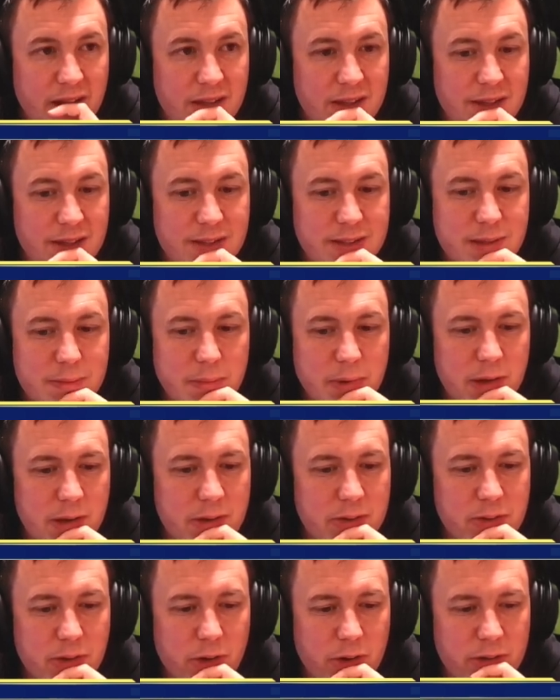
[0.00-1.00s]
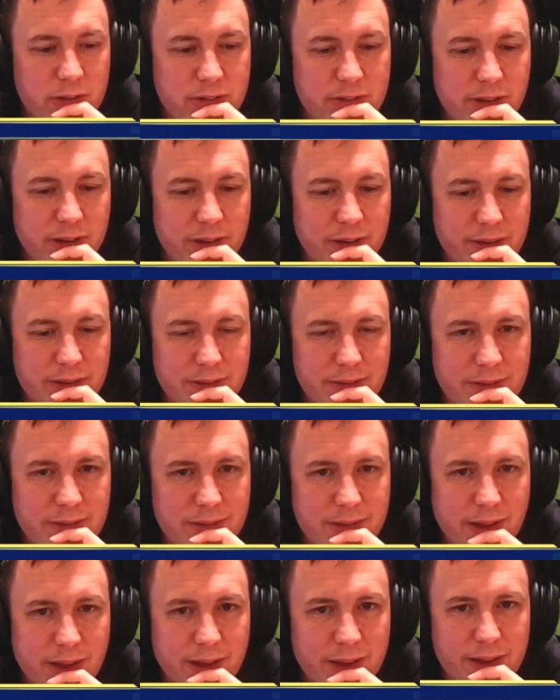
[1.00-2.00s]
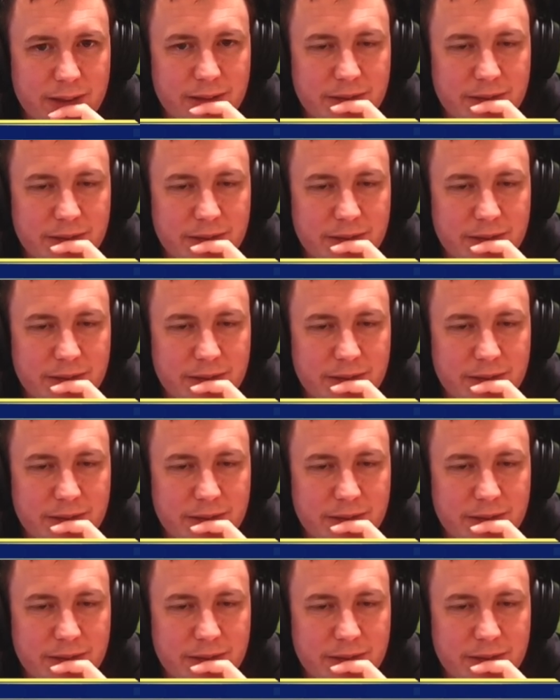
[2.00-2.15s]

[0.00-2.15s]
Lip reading: Some kind of toxic deck.